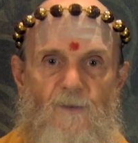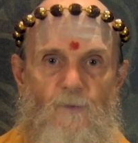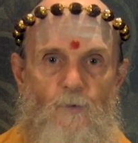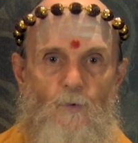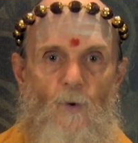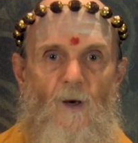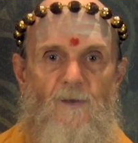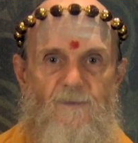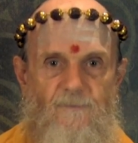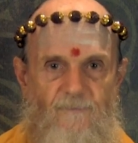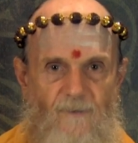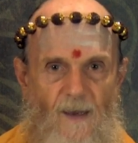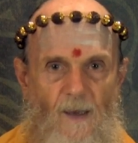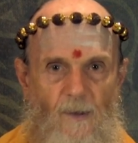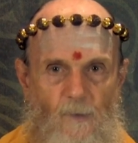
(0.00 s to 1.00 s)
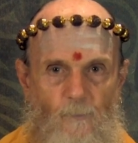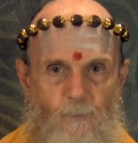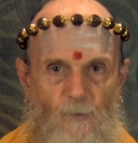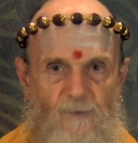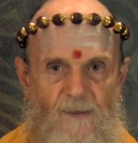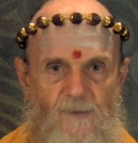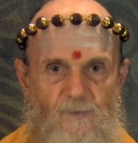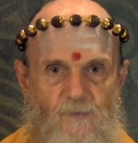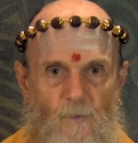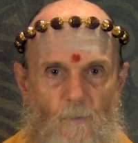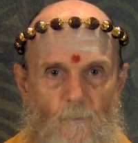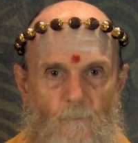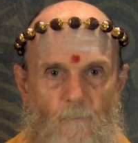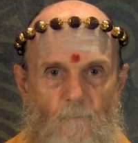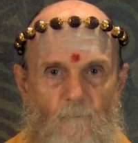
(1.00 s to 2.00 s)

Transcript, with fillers: into our divine potential.